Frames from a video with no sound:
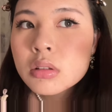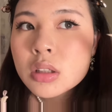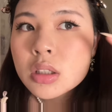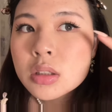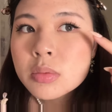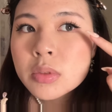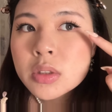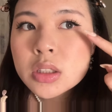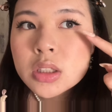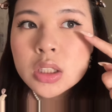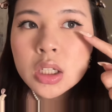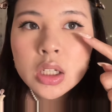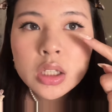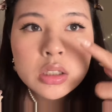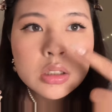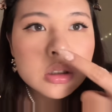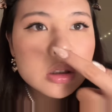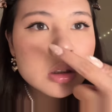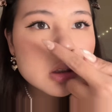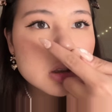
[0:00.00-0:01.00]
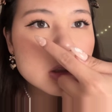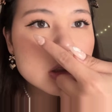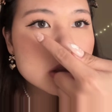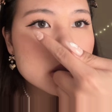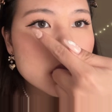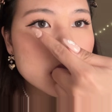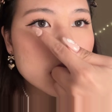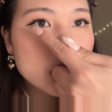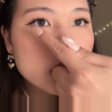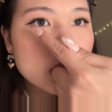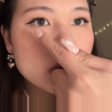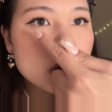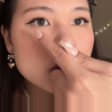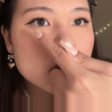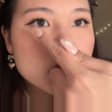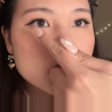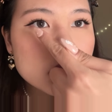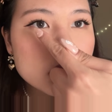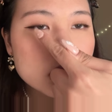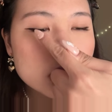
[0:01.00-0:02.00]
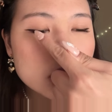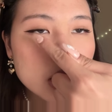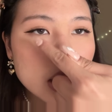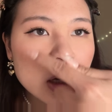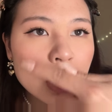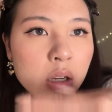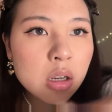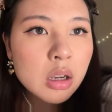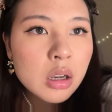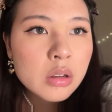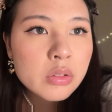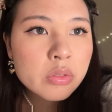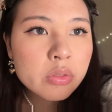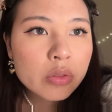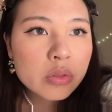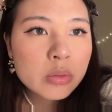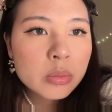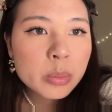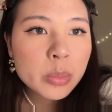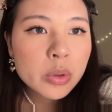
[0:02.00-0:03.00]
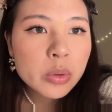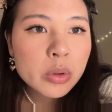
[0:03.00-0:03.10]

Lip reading: This one's nice. This angle is kind of off, but